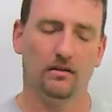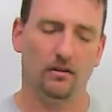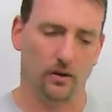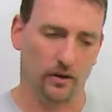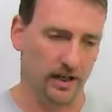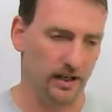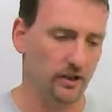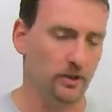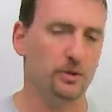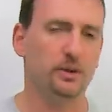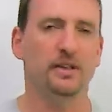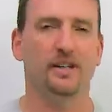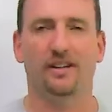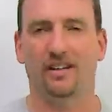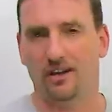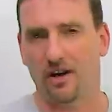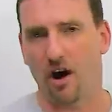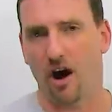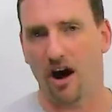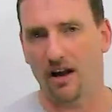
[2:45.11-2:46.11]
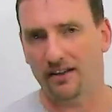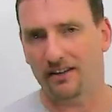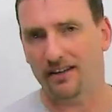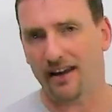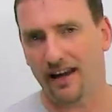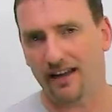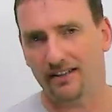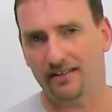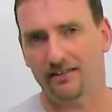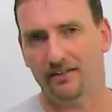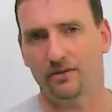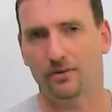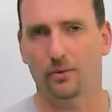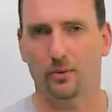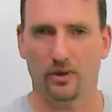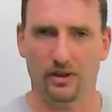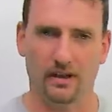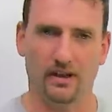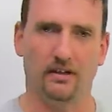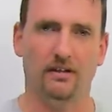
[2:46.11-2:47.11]
okay, usually the context
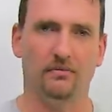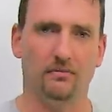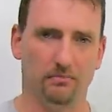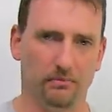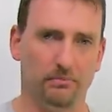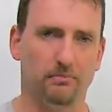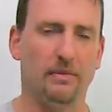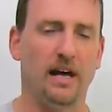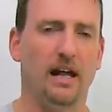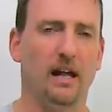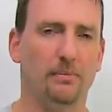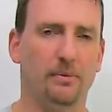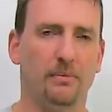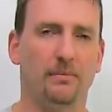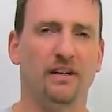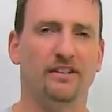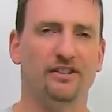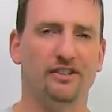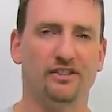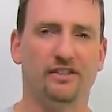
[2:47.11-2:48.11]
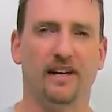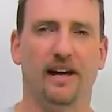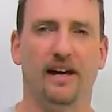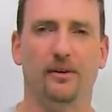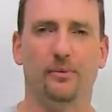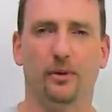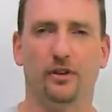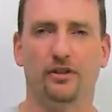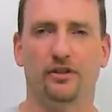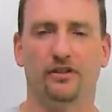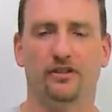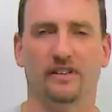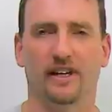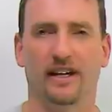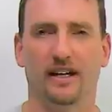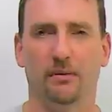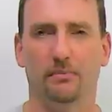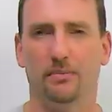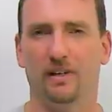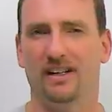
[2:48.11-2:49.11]
will help them understand what you're
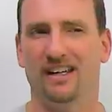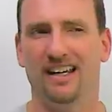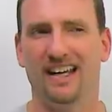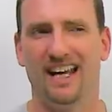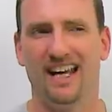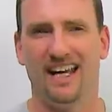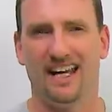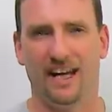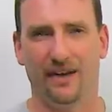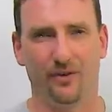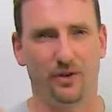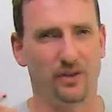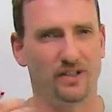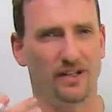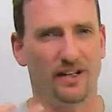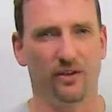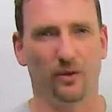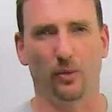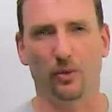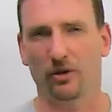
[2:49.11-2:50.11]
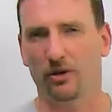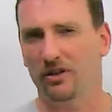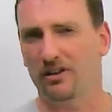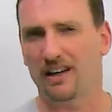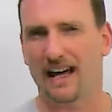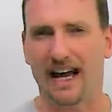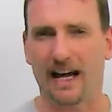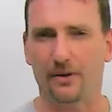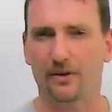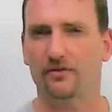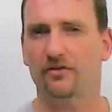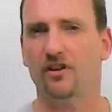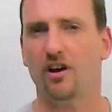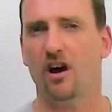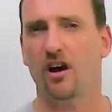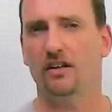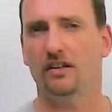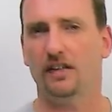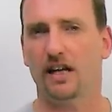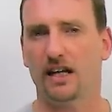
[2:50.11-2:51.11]
saying, but if you say the word out of
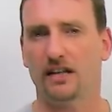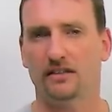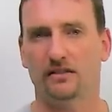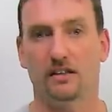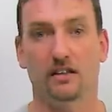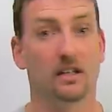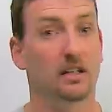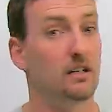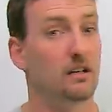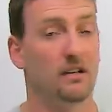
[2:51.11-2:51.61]
context,